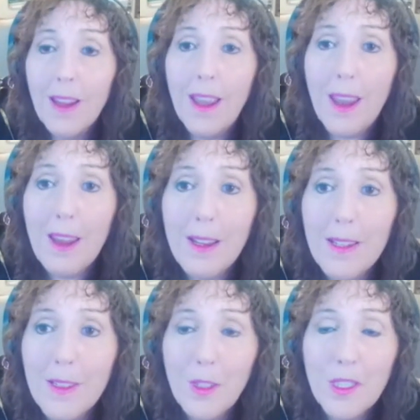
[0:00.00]
And
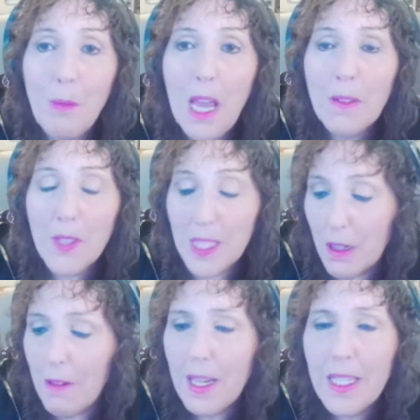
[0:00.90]
it's just a matter of saying,
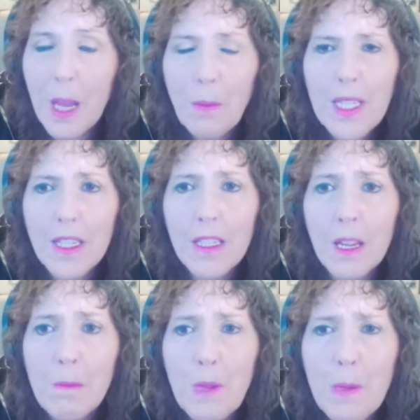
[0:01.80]
all right, I'm going to
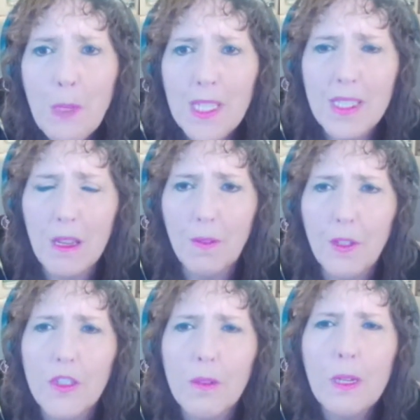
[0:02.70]
commit myself to
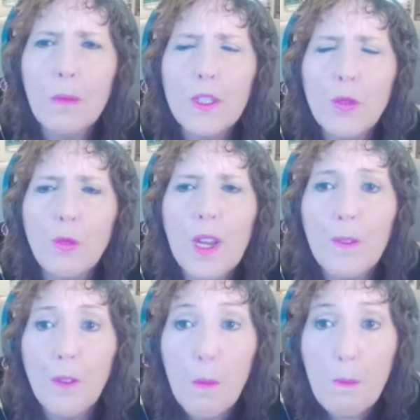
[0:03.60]
doing what's right
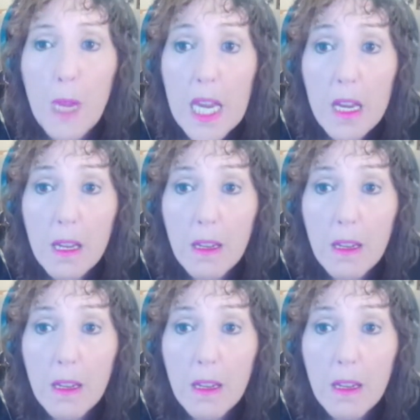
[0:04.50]
for me,